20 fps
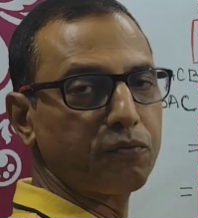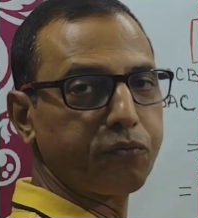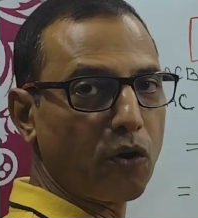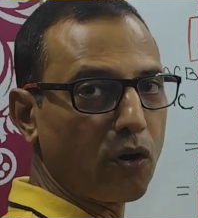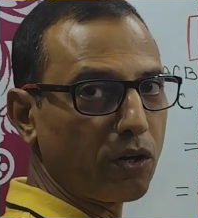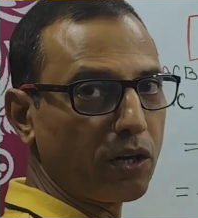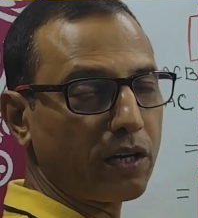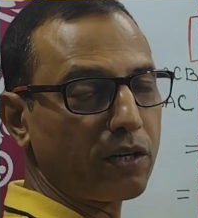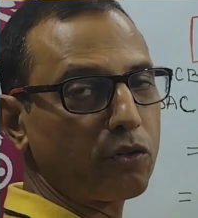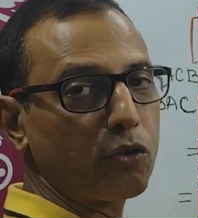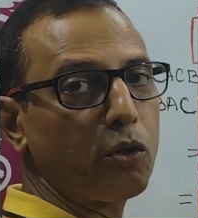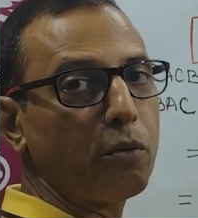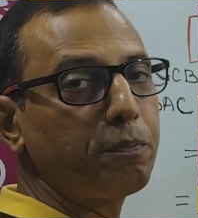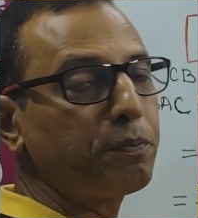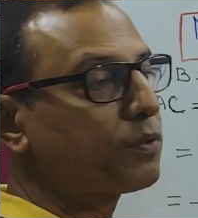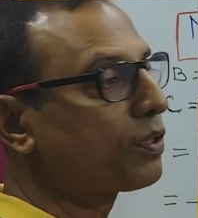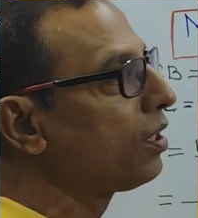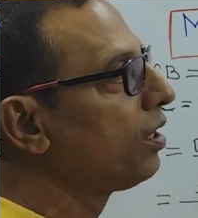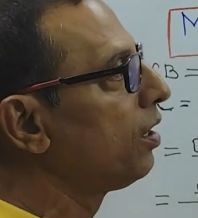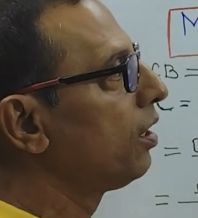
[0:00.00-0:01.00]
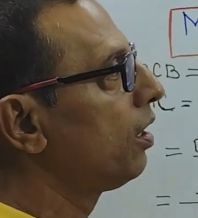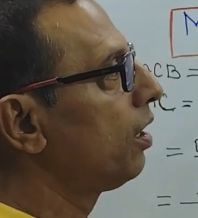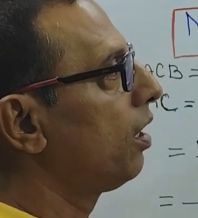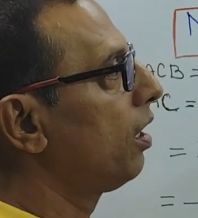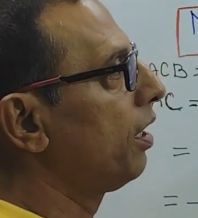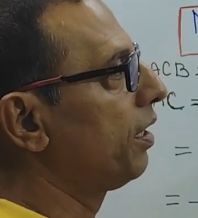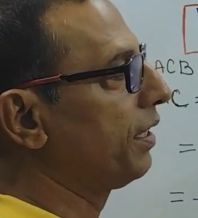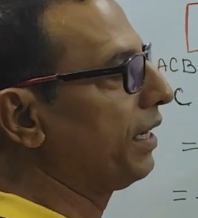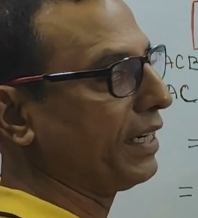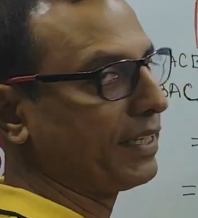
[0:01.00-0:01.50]
for a grouped
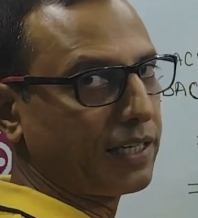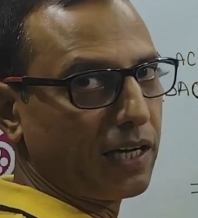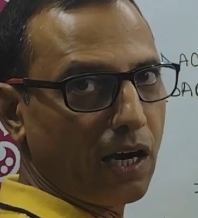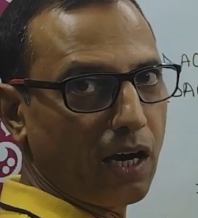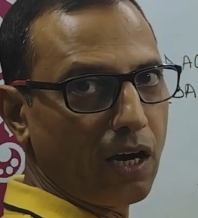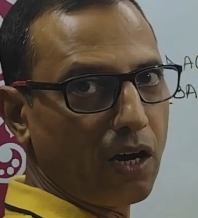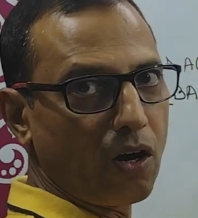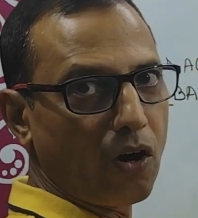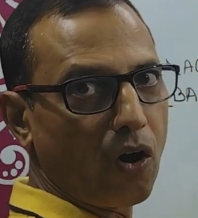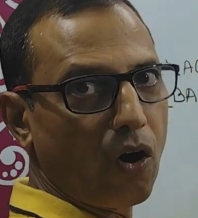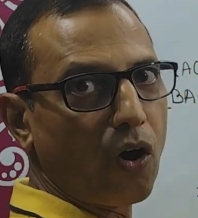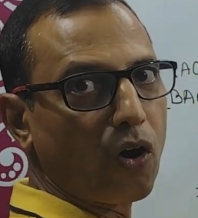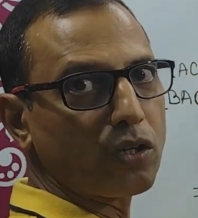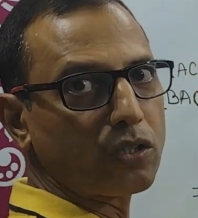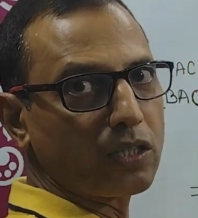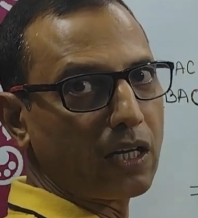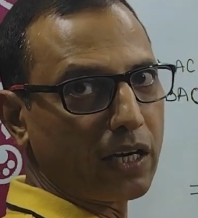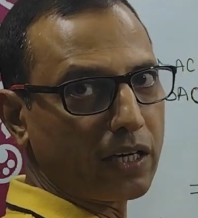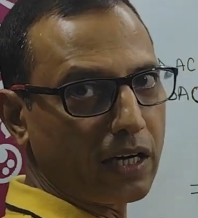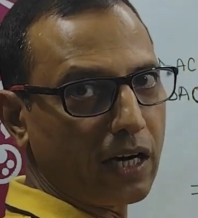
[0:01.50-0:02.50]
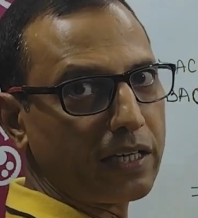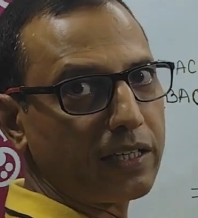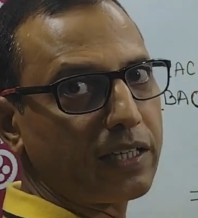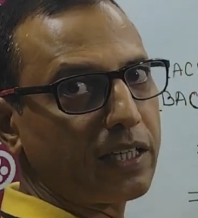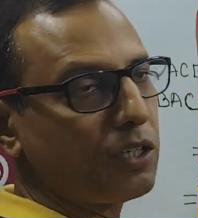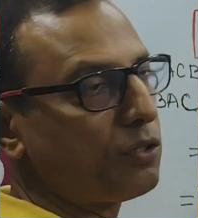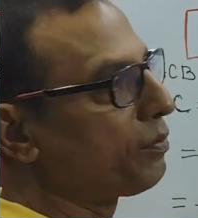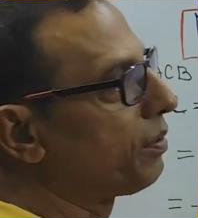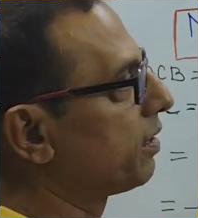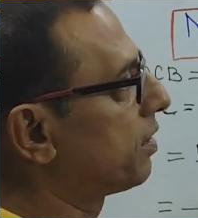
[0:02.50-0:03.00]
data or the
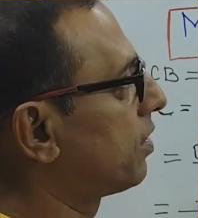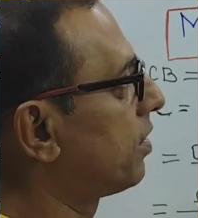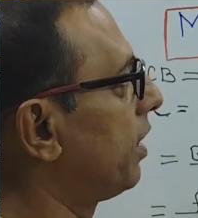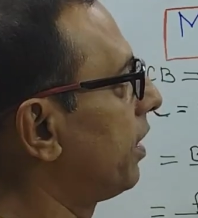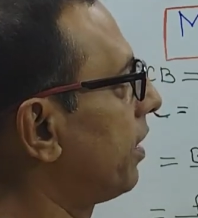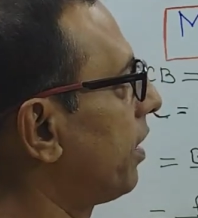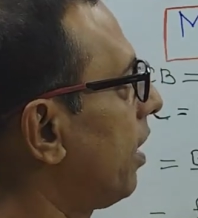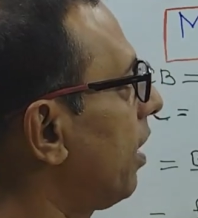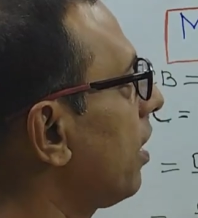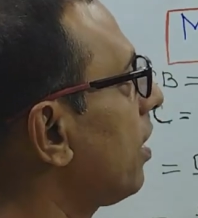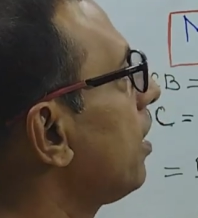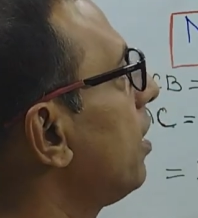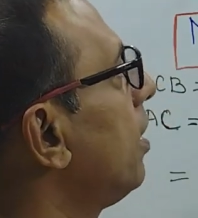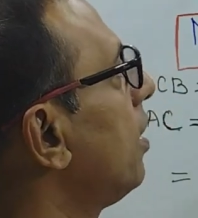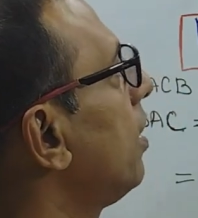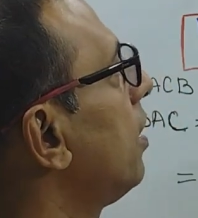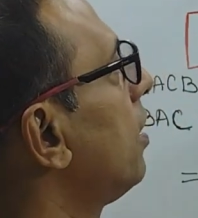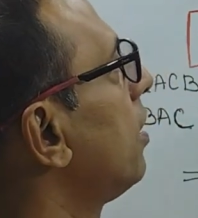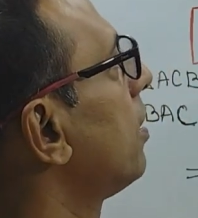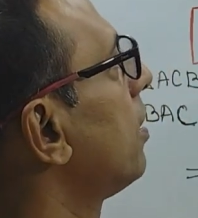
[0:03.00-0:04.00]
continuous data,